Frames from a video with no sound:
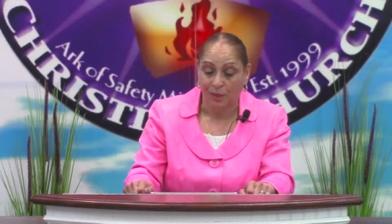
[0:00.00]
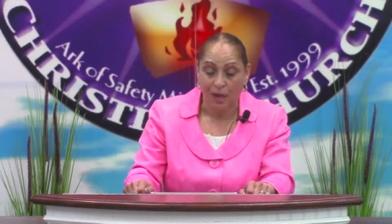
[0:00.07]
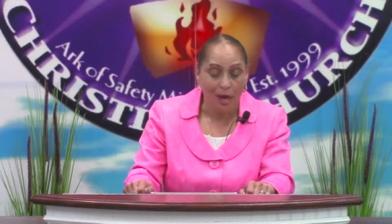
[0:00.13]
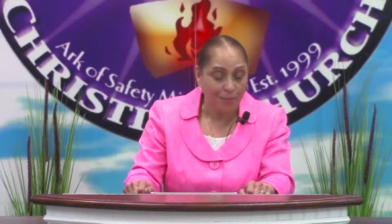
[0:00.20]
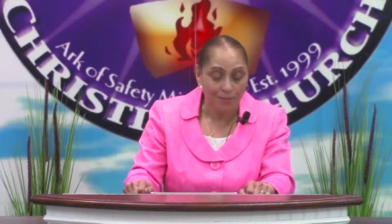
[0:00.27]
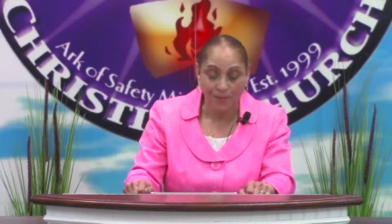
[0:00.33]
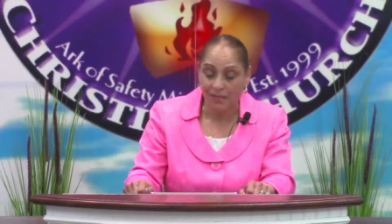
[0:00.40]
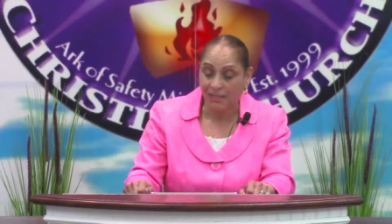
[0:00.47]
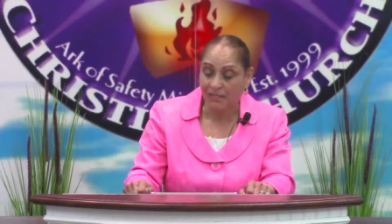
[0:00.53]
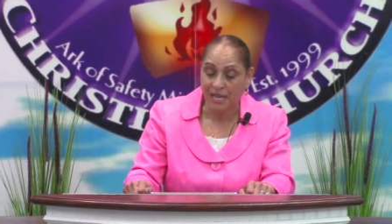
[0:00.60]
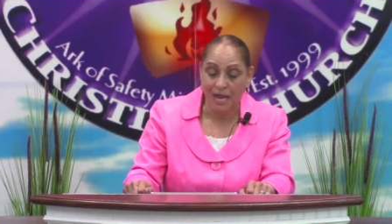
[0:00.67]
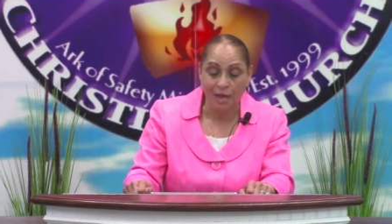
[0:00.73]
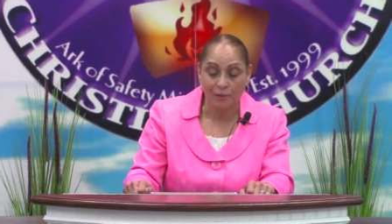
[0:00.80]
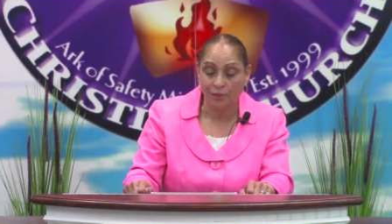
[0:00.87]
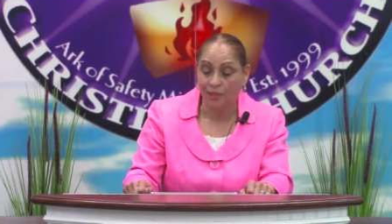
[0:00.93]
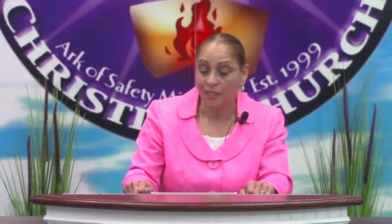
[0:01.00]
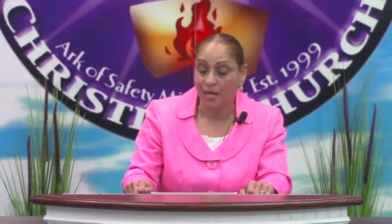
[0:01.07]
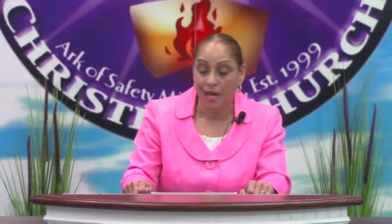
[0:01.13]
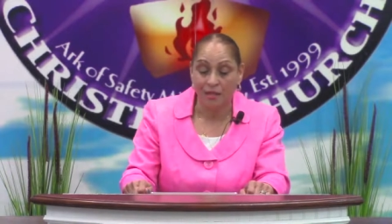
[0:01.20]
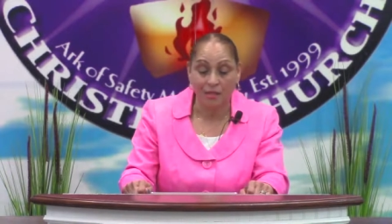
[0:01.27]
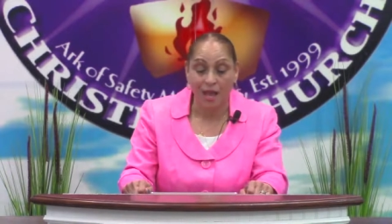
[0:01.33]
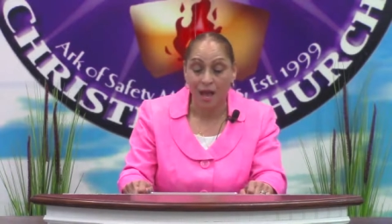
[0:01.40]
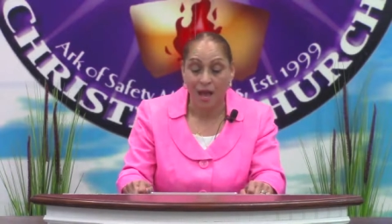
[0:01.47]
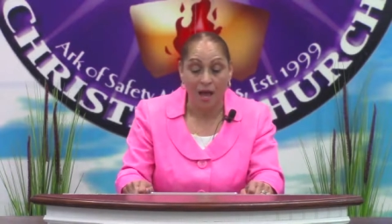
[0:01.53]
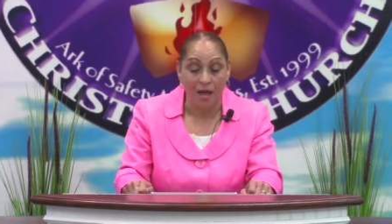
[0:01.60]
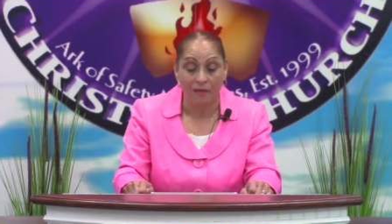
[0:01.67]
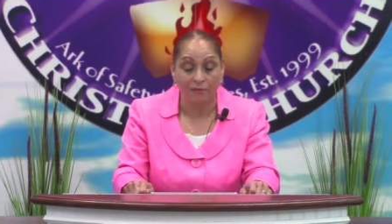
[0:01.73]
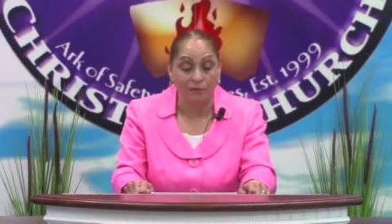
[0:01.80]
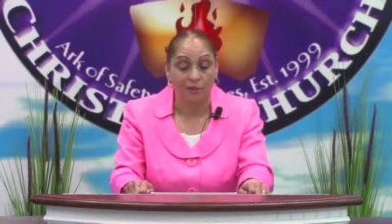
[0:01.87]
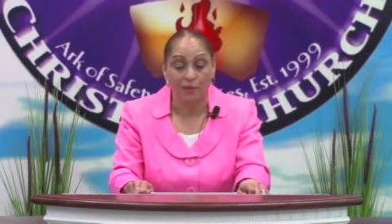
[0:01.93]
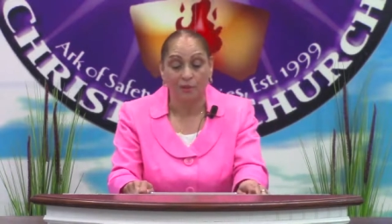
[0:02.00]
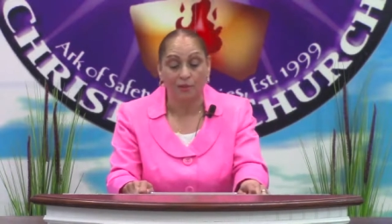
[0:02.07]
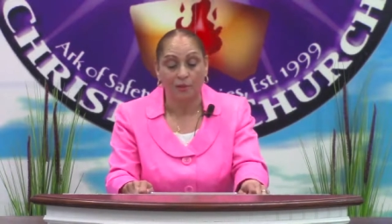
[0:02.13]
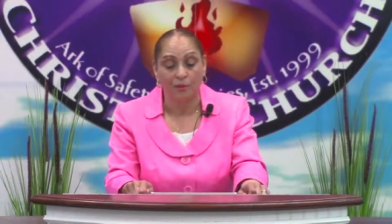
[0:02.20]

Ups and downs in our lives.